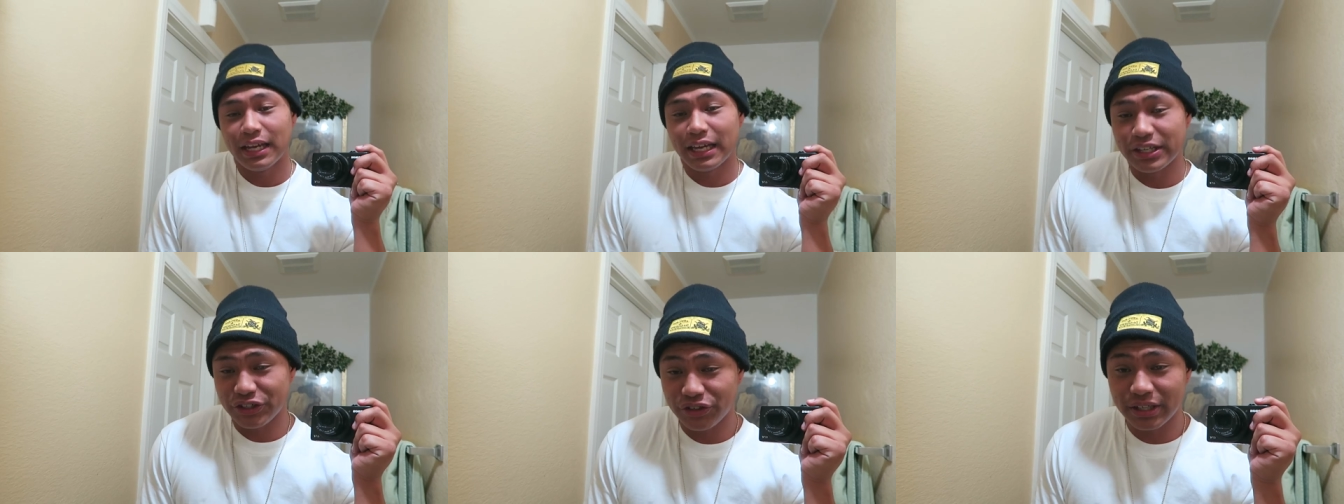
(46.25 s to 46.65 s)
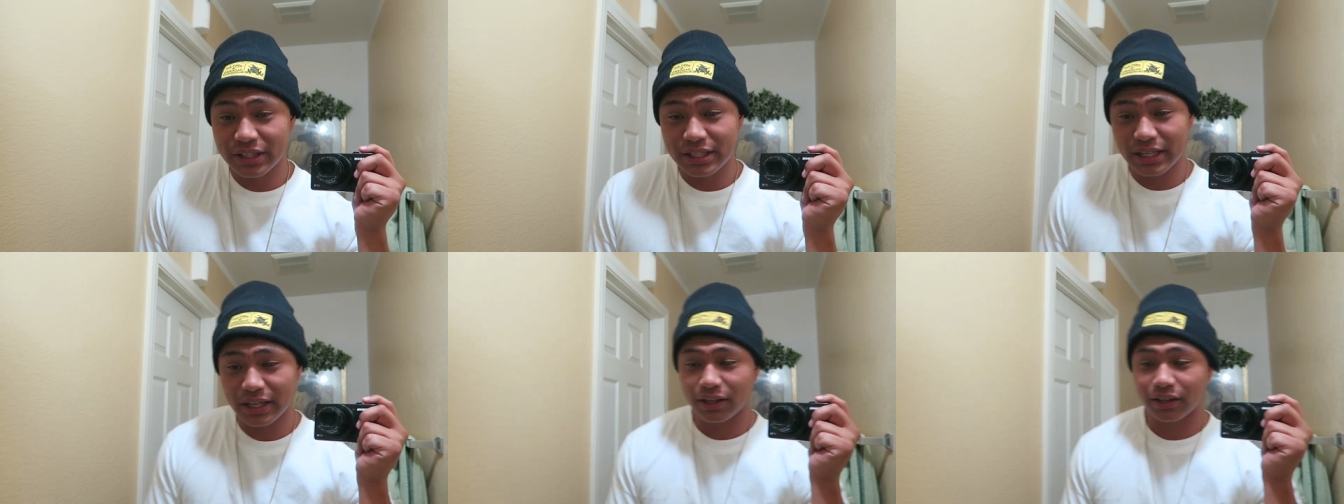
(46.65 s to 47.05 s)
As you can
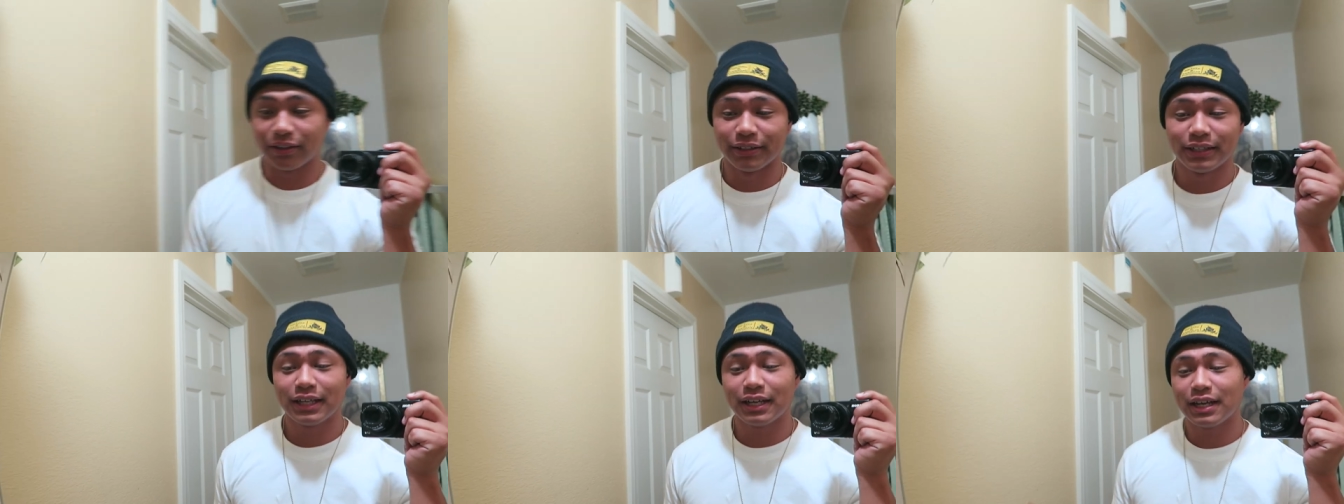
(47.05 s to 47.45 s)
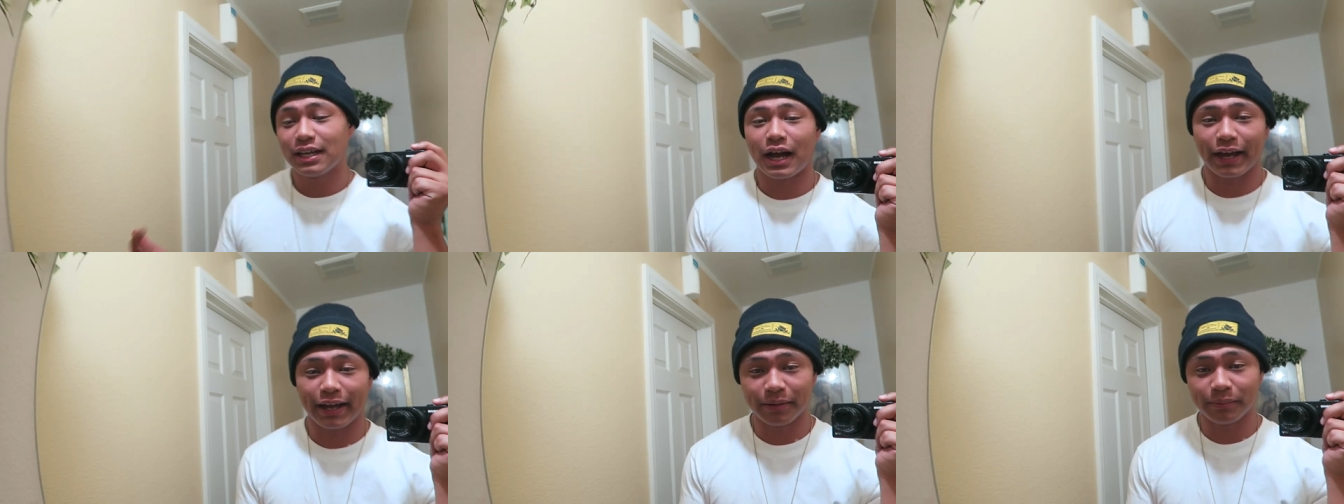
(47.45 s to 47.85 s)
tell,
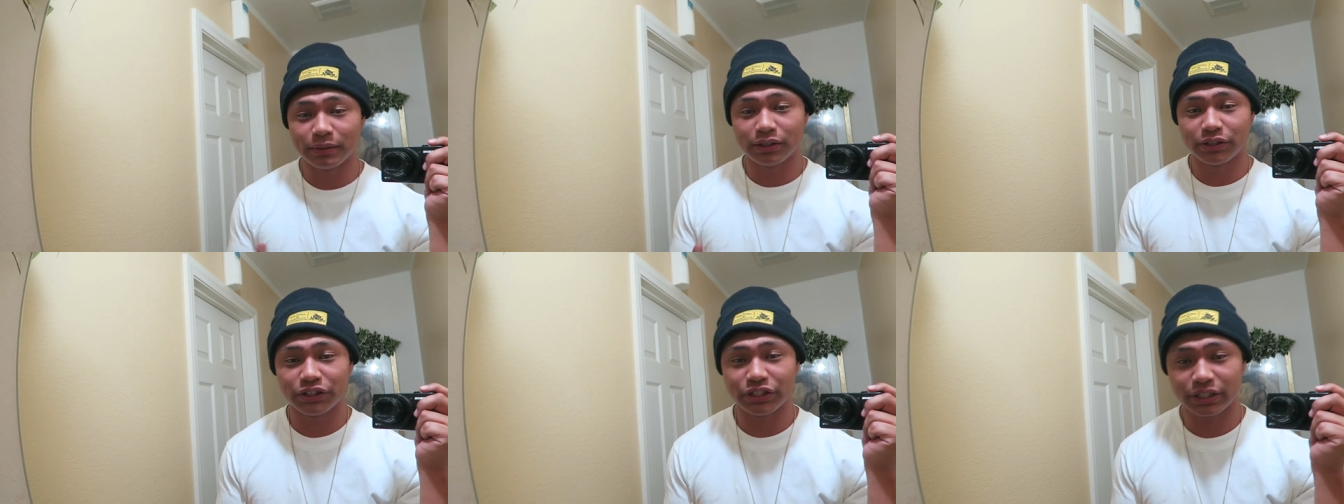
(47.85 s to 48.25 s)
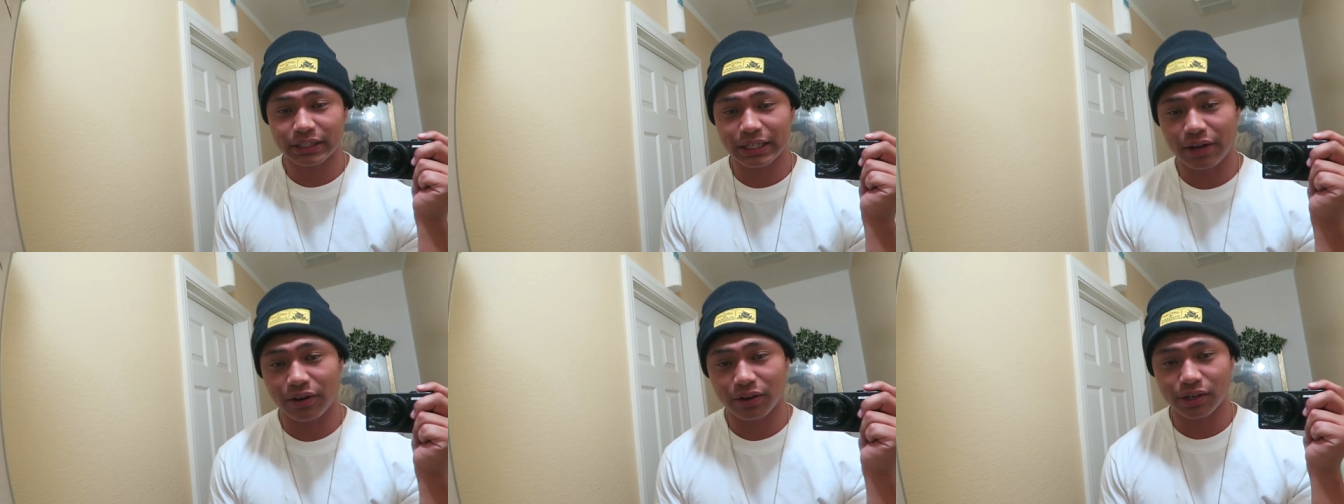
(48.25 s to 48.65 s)
I am allergic
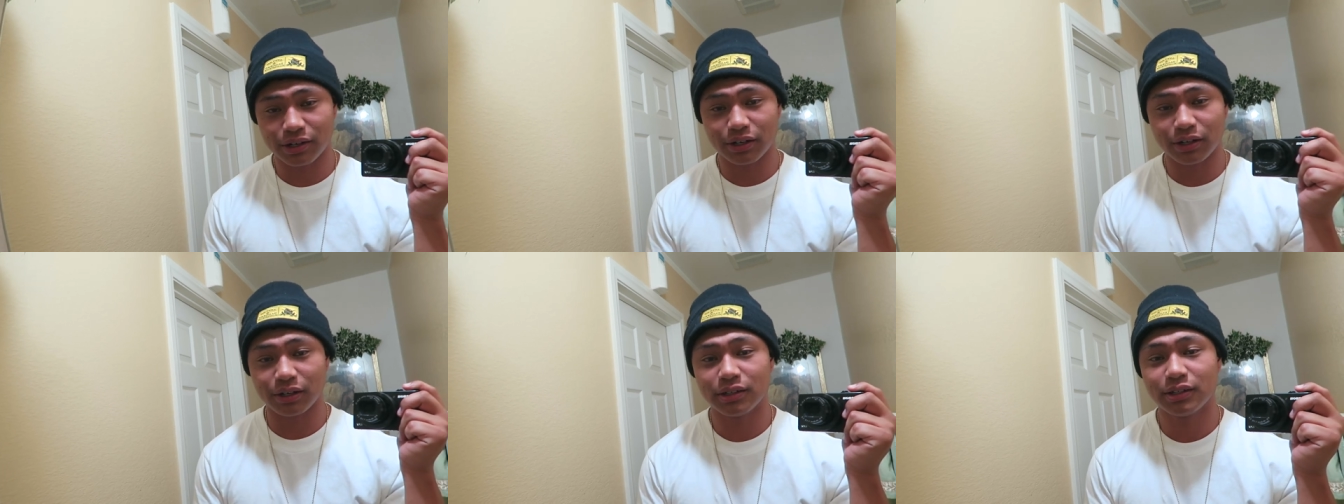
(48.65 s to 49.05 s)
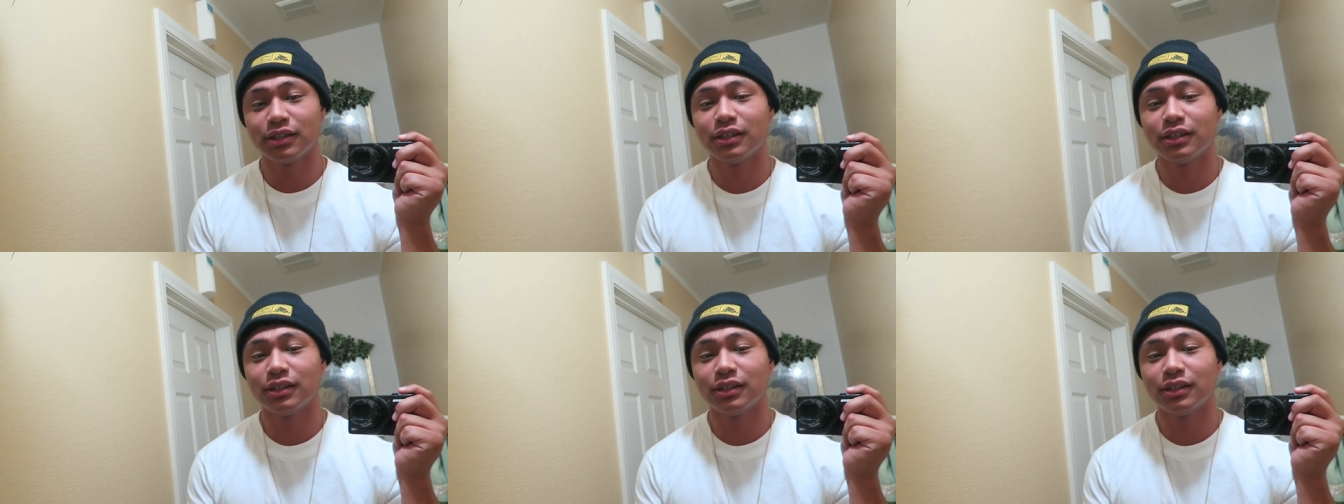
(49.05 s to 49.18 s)
to alcohol,